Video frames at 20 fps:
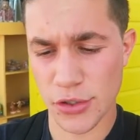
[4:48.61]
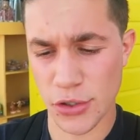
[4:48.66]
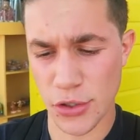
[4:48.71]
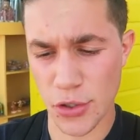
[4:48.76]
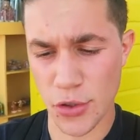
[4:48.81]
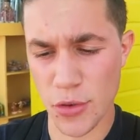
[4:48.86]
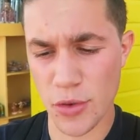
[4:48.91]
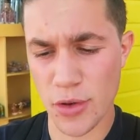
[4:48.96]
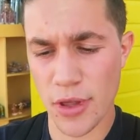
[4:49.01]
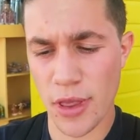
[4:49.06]

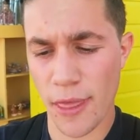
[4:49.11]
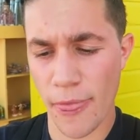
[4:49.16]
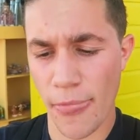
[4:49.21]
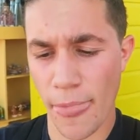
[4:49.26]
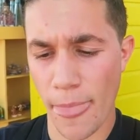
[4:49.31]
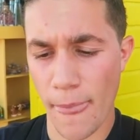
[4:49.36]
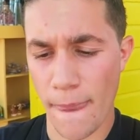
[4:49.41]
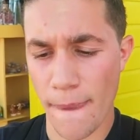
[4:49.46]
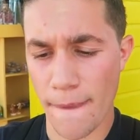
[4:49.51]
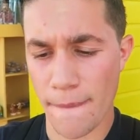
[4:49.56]
2.
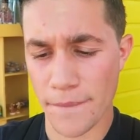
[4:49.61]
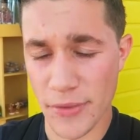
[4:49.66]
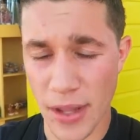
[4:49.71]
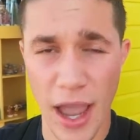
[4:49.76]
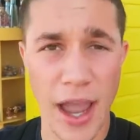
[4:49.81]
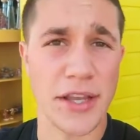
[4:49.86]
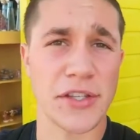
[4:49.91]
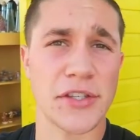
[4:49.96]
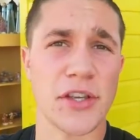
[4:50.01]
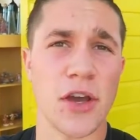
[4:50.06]

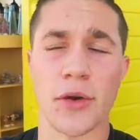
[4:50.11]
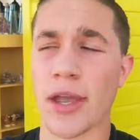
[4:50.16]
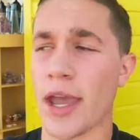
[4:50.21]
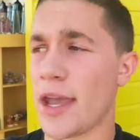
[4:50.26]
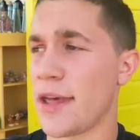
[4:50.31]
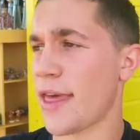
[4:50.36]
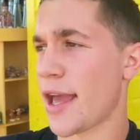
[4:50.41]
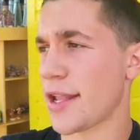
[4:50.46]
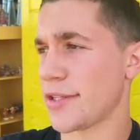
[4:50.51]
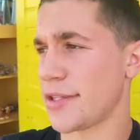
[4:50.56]
Nice.
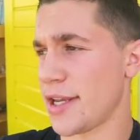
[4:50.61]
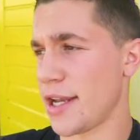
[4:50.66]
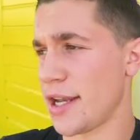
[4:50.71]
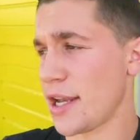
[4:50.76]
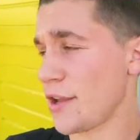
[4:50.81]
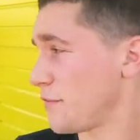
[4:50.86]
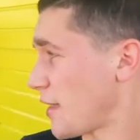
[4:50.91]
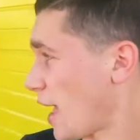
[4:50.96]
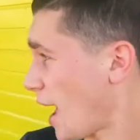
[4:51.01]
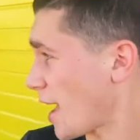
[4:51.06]
Okay, that did
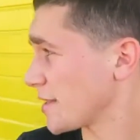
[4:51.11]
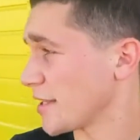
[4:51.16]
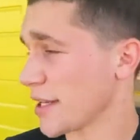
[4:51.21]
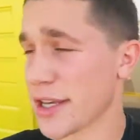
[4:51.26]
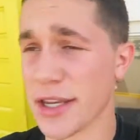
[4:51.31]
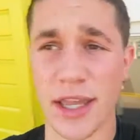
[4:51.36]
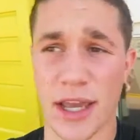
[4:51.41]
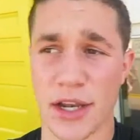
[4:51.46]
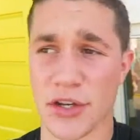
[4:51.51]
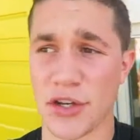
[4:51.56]
it. If that
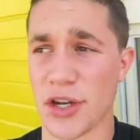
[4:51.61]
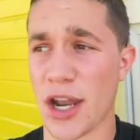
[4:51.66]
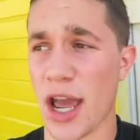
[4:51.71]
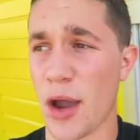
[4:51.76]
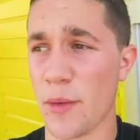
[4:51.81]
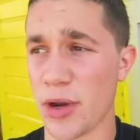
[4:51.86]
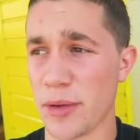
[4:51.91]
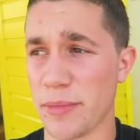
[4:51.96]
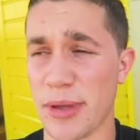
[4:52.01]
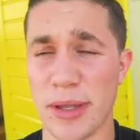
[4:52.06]
didn't catch it,
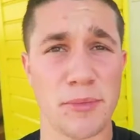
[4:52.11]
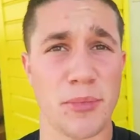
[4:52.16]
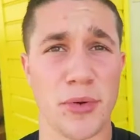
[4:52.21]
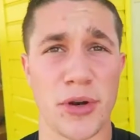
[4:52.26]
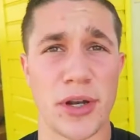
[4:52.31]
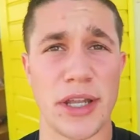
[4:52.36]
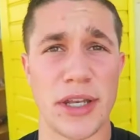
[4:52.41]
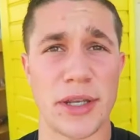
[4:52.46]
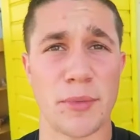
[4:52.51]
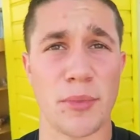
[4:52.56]
I would have been
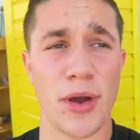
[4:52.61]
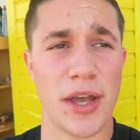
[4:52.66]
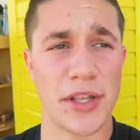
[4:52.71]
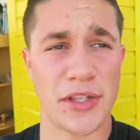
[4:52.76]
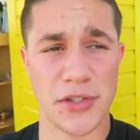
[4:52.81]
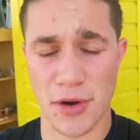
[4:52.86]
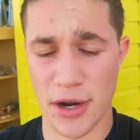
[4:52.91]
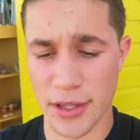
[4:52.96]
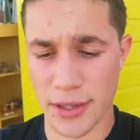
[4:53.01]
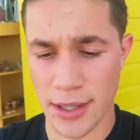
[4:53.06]
pretty
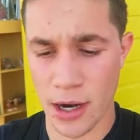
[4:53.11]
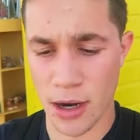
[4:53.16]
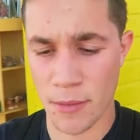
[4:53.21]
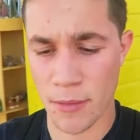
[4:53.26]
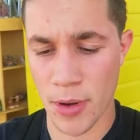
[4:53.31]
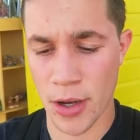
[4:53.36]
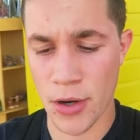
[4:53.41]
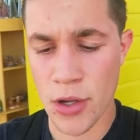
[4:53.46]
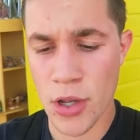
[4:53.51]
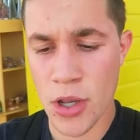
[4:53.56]
depressed right there,
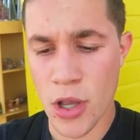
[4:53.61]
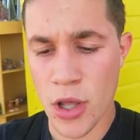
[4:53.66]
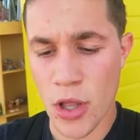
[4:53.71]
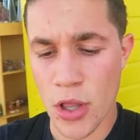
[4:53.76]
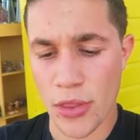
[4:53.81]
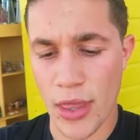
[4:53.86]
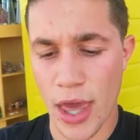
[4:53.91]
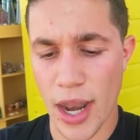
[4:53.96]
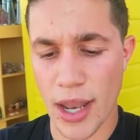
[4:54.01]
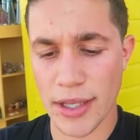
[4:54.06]
but
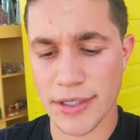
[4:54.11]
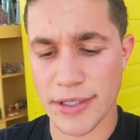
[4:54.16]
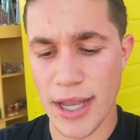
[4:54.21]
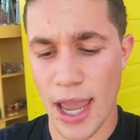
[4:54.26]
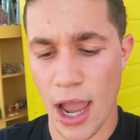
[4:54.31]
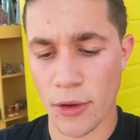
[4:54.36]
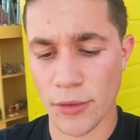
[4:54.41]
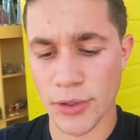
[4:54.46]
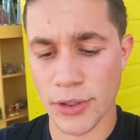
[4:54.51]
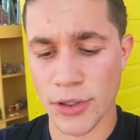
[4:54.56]
that is
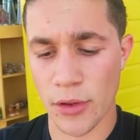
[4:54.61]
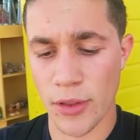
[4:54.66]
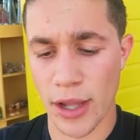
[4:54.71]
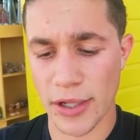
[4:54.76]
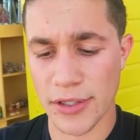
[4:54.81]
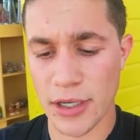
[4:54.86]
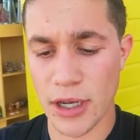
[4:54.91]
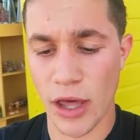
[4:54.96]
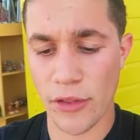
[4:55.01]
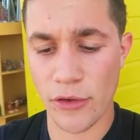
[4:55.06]
down, so
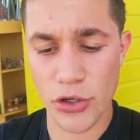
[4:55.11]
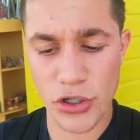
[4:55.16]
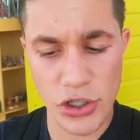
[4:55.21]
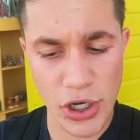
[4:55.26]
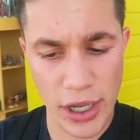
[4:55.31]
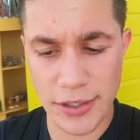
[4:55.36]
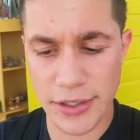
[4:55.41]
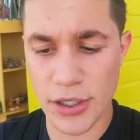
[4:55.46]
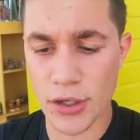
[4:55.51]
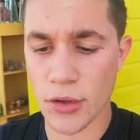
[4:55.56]
that's another
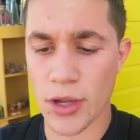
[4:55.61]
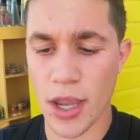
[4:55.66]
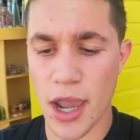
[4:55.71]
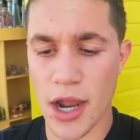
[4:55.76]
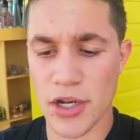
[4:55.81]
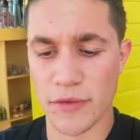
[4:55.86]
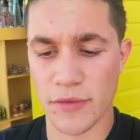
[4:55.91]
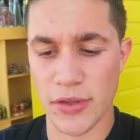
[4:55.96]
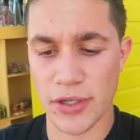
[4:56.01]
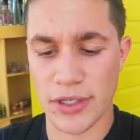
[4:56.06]
Gen 2
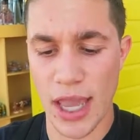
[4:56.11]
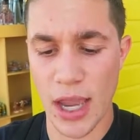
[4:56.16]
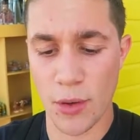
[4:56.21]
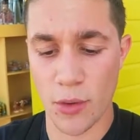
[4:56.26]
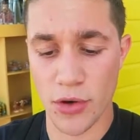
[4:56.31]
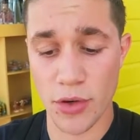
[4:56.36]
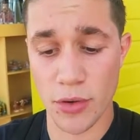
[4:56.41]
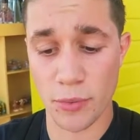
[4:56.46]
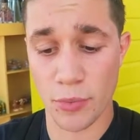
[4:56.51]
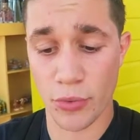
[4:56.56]
catch of the day.
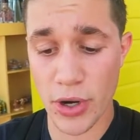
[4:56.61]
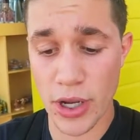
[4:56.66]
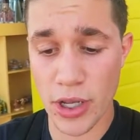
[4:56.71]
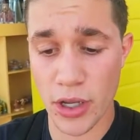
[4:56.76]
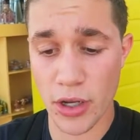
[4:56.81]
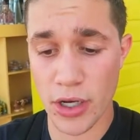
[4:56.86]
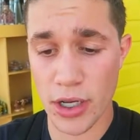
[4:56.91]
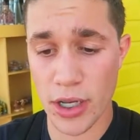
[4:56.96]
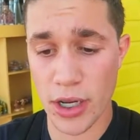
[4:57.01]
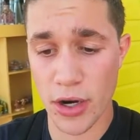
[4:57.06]
We're doing pretty
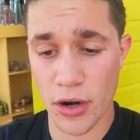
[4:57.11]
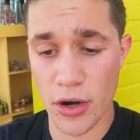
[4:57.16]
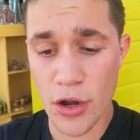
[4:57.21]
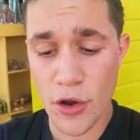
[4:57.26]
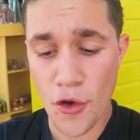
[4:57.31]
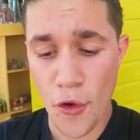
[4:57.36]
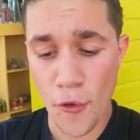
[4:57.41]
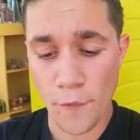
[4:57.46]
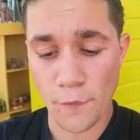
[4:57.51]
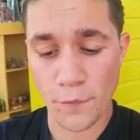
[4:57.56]
good here.
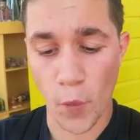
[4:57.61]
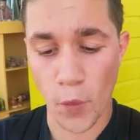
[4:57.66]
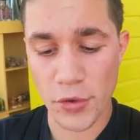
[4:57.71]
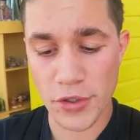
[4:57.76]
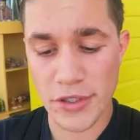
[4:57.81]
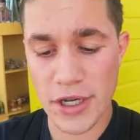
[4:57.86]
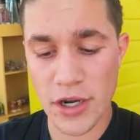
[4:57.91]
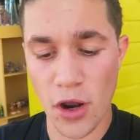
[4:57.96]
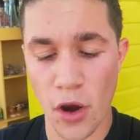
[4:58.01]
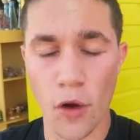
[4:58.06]

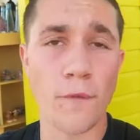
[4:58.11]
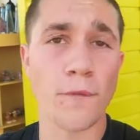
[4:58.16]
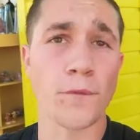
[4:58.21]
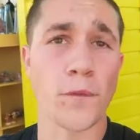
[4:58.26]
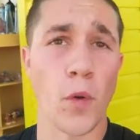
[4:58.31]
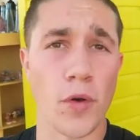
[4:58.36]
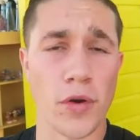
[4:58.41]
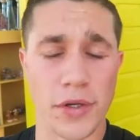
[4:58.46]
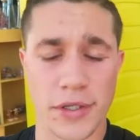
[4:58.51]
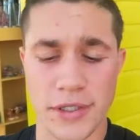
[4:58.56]

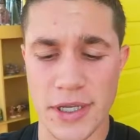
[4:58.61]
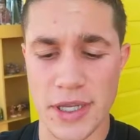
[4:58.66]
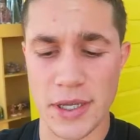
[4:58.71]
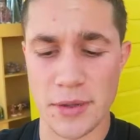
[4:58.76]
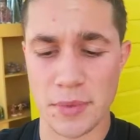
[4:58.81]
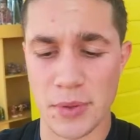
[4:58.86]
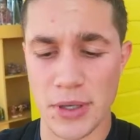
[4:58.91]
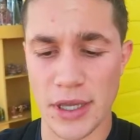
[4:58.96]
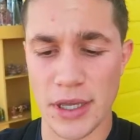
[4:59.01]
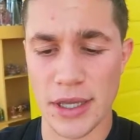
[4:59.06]
1404
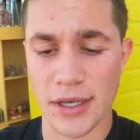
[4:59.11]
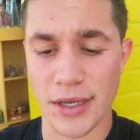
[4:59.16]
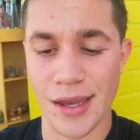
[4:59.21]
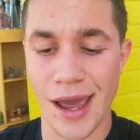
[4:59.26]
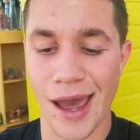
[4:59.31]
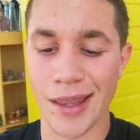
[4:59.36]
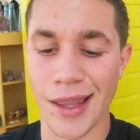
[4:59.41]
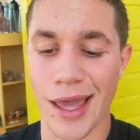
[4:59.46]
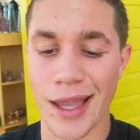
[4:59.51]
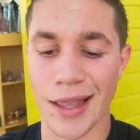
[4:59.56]
CP,
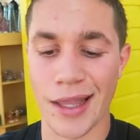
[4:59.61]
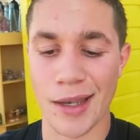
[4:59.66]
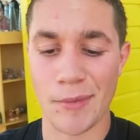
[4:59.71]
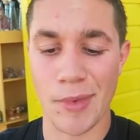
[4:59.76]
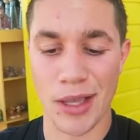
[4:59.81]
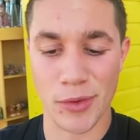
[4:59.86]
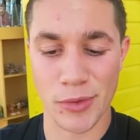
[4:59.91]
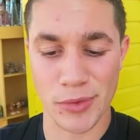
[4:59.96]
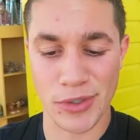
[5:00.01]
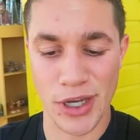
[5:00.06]
not likely to
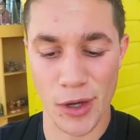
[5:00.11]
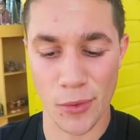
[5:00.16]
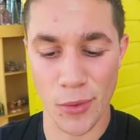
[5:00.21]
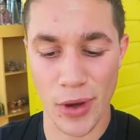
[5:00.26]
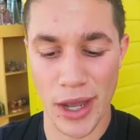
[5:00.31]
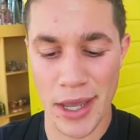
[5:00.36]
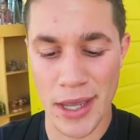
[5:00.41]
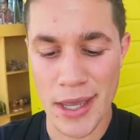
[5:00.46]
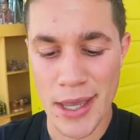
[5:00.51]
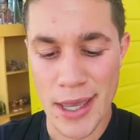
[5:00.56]
make much
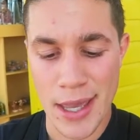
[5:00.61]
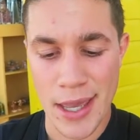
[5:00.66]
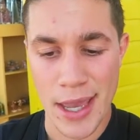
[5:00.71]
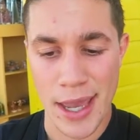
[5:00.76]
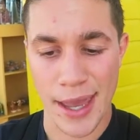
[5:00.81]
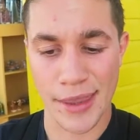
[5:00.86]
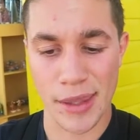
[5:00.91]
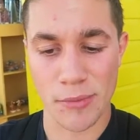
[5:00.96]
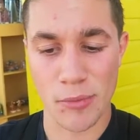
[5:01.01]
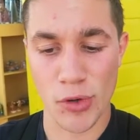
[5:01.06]
headway,
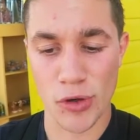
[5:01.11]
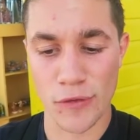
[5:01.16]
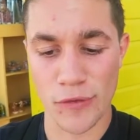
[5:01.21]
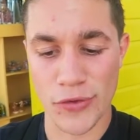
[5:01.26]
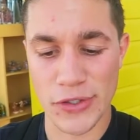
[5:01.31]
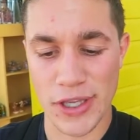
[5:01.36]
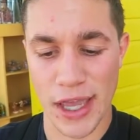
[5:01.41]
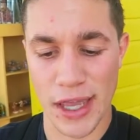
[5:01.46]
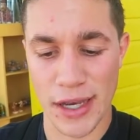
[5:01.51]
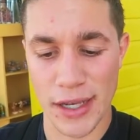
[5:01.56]
and the
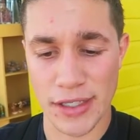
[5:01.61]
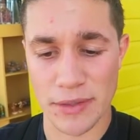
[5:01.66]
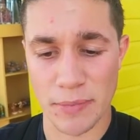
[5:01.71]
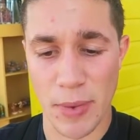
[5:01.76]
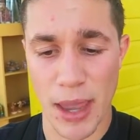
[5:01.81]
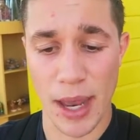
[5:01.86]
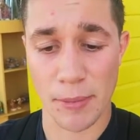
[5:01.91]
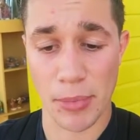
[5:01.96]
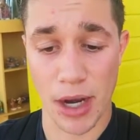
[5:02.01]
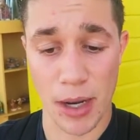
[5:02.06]
move set is
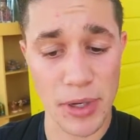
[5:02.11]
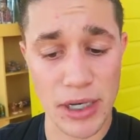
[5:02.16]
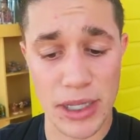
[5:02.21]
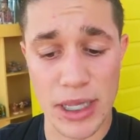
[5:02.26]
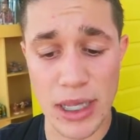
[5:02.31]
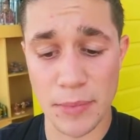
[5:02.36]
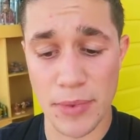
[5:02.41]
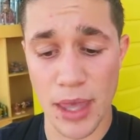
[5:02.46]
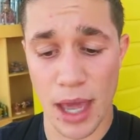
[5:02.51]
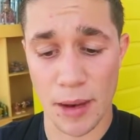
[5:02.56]
bad, but I'm
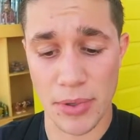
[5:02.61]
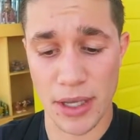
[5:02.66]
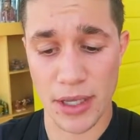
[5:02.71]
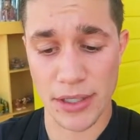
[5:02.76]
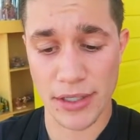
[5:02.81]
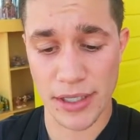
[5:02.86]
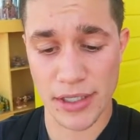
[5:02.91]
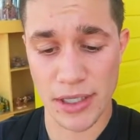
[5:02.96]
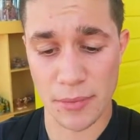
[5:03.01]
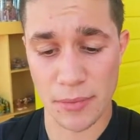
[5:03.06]
gonna keep that
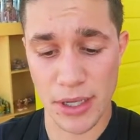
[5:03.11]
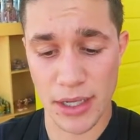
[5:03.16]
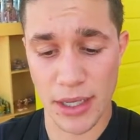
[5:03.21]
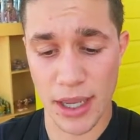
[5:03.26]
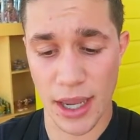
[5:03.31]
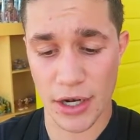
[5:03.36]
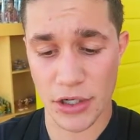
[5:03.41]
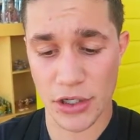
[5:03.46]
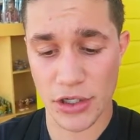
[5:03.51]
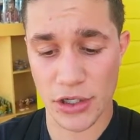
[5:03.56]
because that's a big
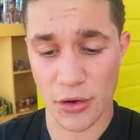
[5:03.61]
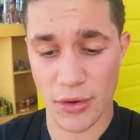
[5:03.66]
catch.